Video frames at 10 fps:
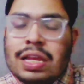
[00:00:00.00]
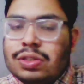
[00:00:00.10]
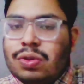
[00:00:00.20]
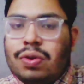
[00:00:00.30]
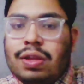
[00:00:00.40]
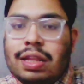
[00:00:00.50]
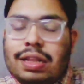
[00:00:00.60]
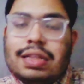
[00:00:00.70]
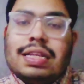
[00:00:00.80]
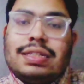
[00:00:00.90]
So
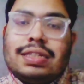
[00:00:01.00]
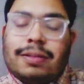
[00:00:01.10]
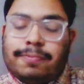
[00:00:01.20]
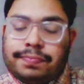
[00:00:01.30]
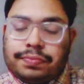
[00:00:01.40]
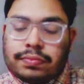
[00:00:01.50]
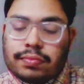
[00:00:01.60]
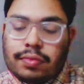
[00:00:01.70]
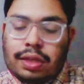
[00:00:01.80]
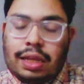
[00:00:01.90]
this
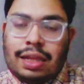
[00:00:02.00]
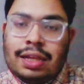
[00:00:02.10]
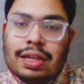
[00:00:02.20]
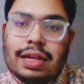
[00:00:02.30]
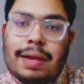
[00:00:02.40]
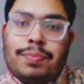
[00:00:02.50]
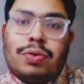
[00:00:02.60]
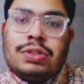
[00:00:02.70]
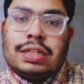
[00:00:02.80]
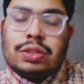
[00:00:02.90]

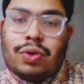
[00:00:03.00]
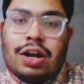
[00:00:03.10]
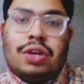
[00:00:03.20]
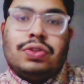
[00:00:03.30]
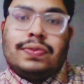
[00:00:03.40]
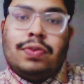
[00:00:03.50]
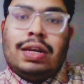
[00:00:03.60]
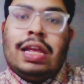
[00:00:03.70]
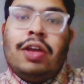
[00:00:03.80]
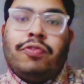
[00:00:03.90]
approach is quite useful
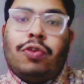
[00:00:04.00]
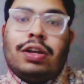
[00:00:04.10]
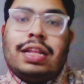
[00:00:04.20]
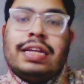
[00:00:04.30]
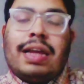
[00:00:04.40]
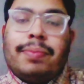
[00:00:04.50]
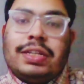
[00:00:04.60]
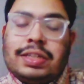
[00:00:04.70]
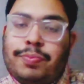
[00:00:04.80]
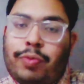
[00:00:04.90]
for the
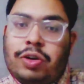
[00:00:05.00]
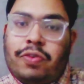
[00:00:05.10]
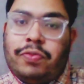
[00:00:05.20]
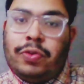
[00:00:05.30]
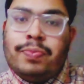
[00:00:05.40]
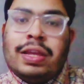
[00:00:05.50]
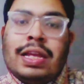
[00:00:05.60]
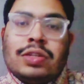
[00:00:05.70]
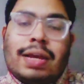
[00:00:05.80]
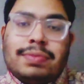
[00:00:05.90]
examination point of view.
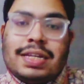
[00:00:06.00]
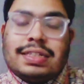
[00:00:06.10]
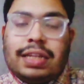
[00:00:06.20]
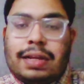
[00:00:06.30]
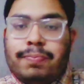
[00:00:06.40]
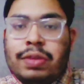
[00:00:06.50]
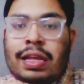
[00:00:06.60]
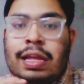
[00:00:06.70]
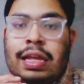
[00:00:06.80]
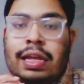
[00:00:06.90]
So I'm just saying,
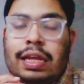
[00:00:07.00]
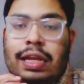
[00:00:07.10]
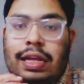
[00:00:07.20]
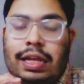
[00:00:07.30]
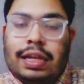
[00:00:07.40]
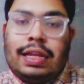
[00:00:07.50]
uh,